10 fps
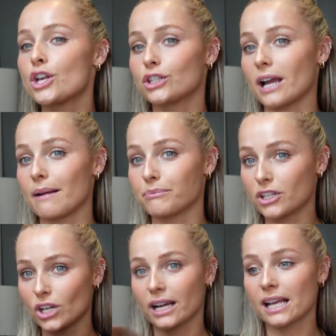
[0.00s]
So yeah,
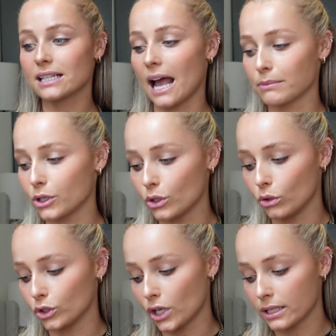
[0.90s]
this jacket is absolutely
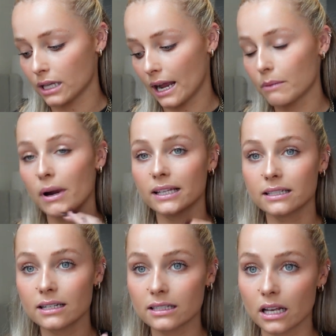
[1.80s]
gorgeous. I am wearing
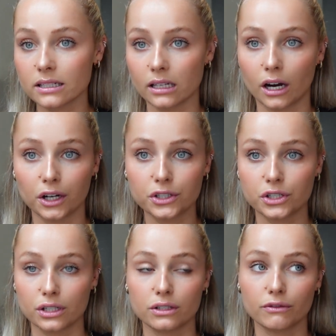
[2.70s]
this in a size large
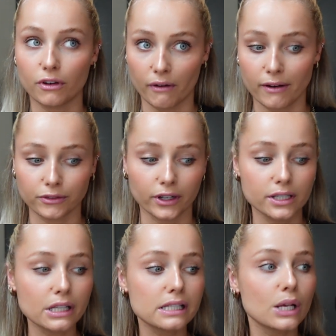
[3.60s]
just for
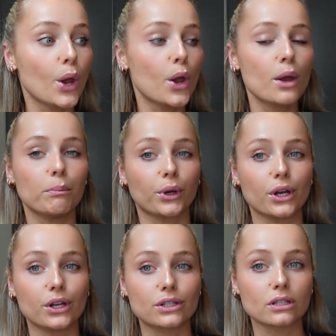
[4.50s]
reference
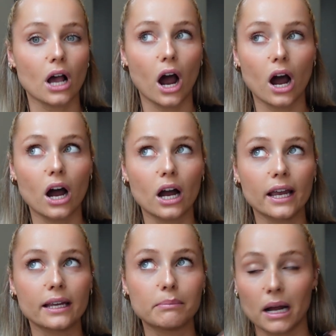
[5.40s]
because
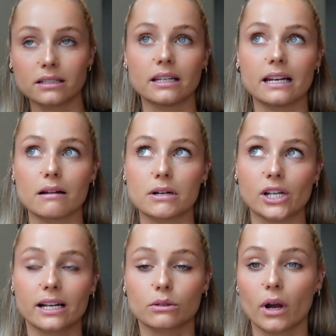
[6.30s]
I personally like my
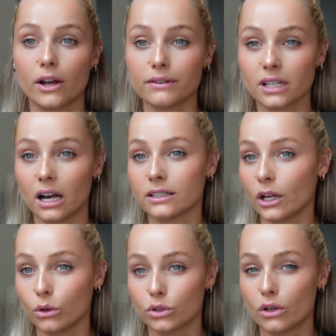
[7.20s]
jackets quite oversized.
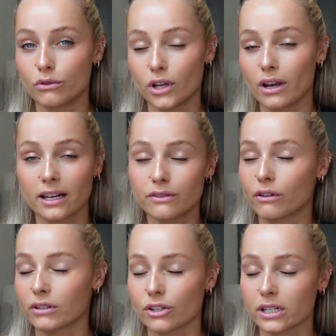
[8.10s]
I also don't like to feel
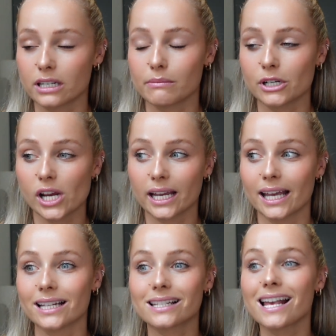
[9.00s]
restricted in my
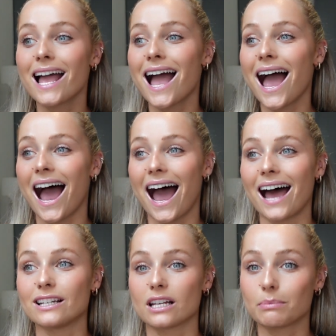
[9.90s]
jackets,
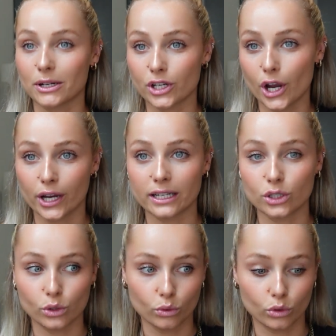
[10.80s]
and especially going
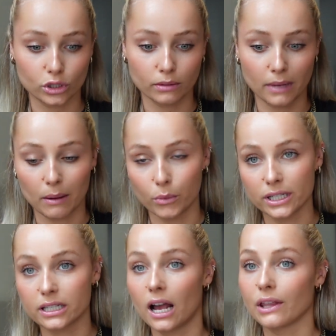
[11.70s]
into autumn and
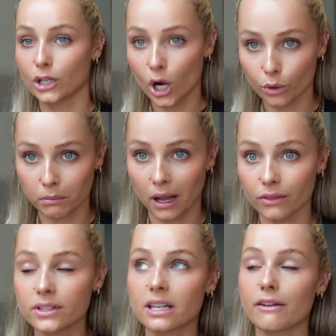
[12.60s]
winter and the colder
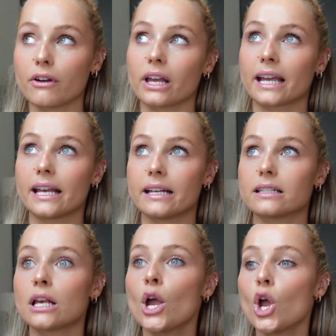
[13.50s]
months, I feel like it
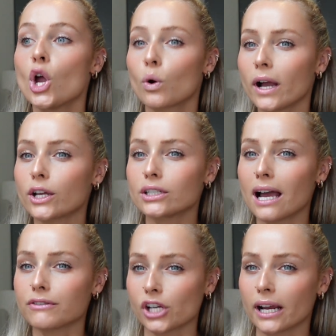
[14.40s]
is quite good to
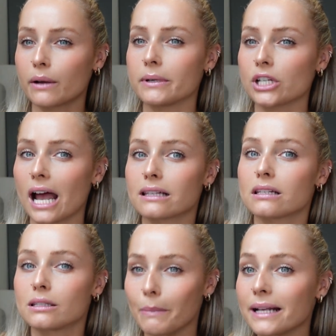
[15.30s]
have a jacket which has
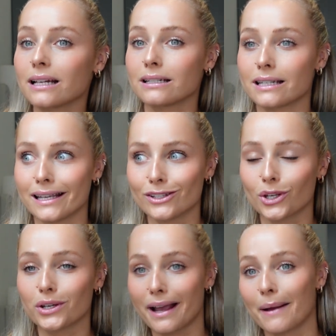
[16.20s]
space underneath so
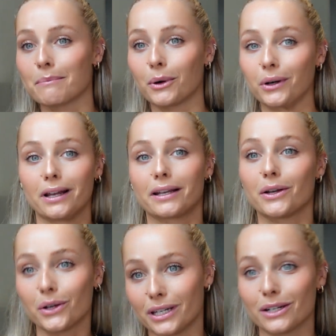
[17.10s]
you can put on like
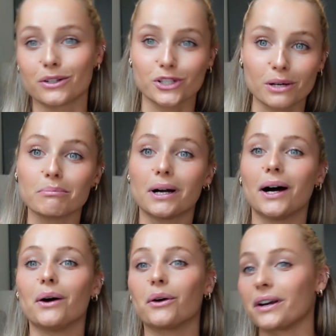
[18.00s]
a hoodie or a
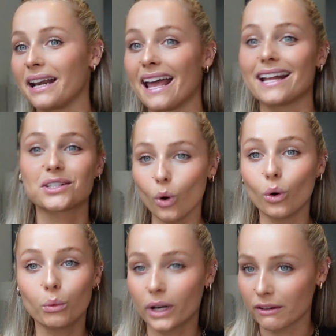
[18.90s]
jumper or a knit
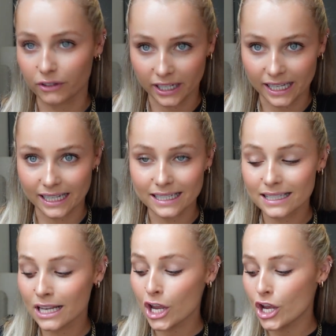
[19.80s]
or whatever it
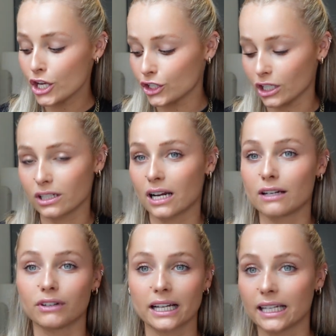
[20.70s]
is, just to kind
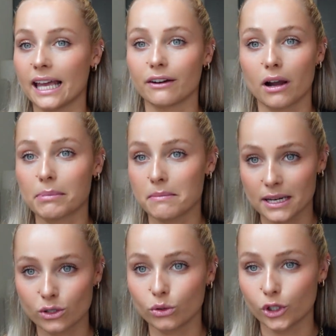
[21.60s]
of like layer up and
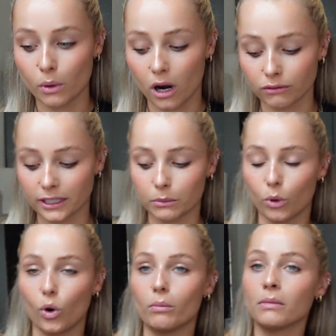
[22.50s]
make sure you are really
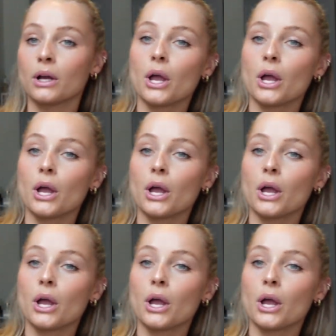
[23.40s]
warm.